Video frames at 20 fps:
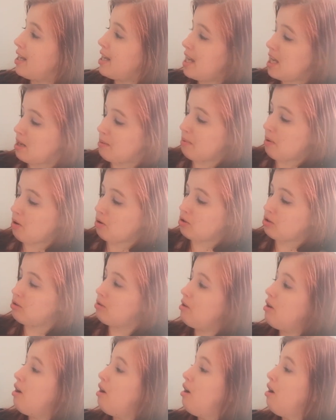Geek box.
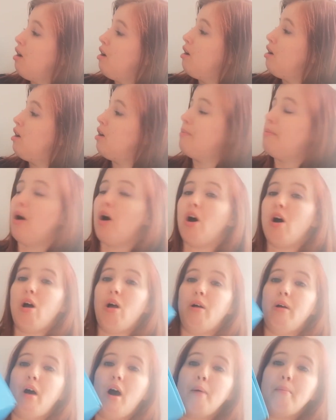But
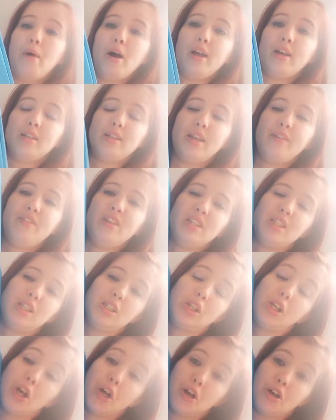I might, if this is
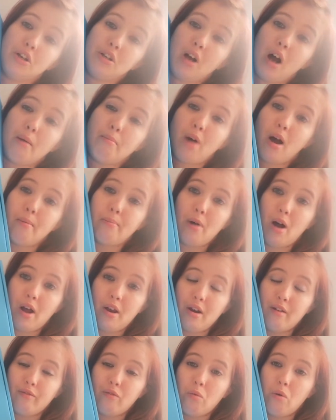good, I might buy
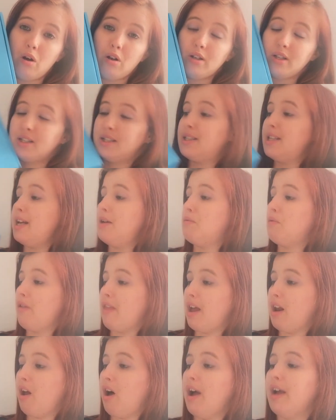another one and see what
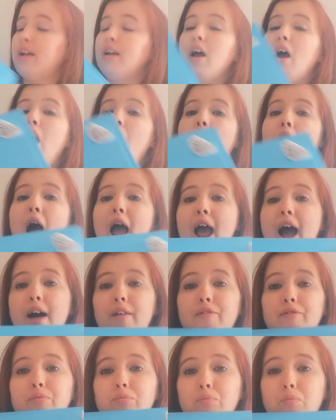they're like. I
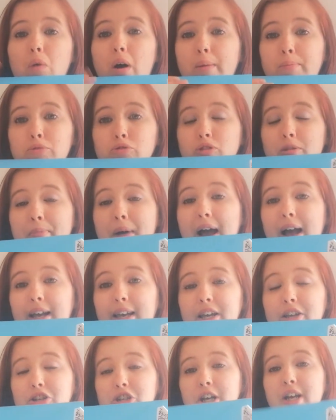have wiped all the
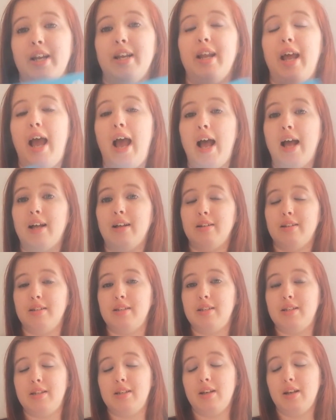packaging
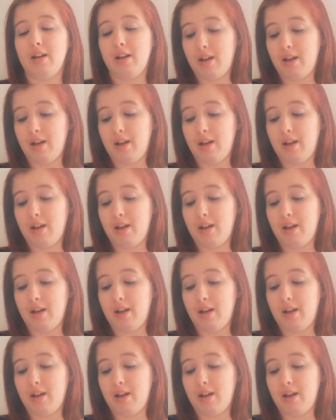and